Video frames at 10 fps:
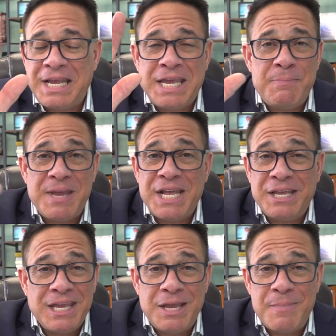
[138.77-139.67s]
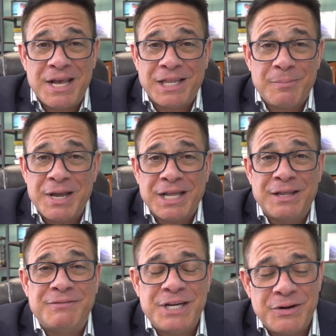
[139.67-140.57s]
Keep e- emailing me. I
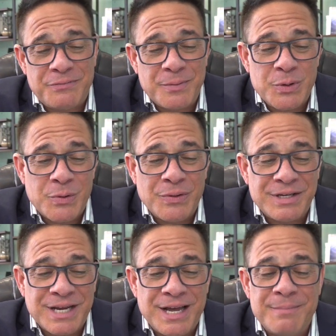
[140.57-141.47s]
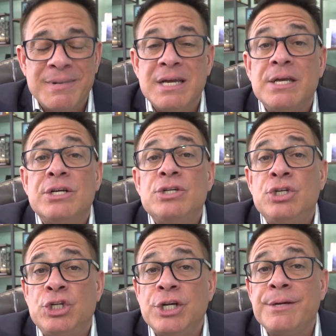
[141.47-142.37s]
love to hear from you all the time.
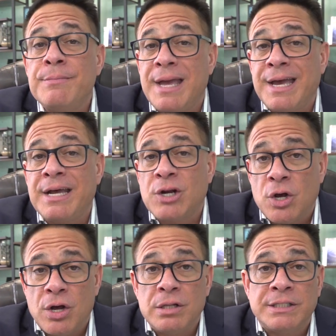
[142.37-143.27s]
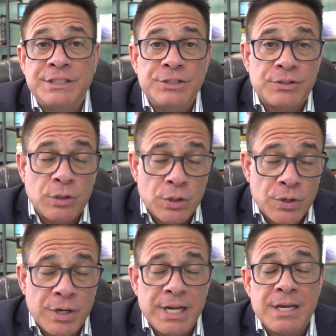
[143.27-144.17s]
Jim at Collins
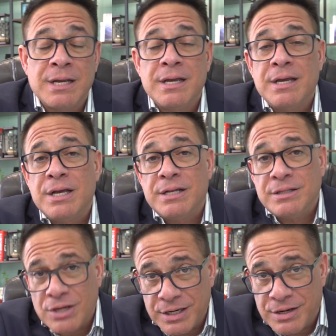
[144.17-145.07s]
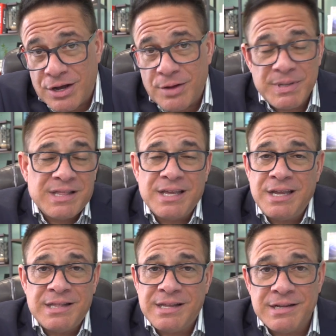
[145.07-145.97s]
Learning dot com is the
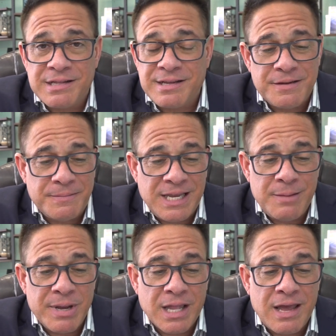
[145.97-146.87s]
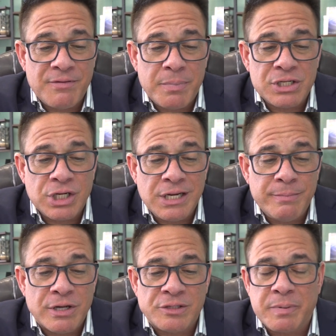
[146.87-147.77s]
easiest email. I have a bunch of
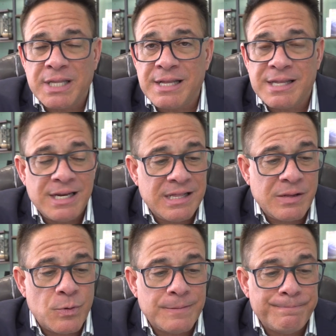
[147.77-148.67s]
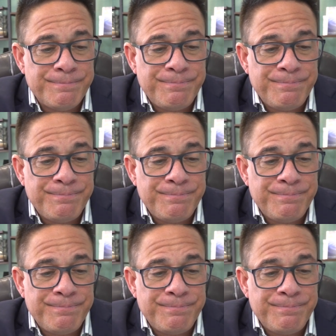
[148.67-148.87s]
emails, but that's an easy one.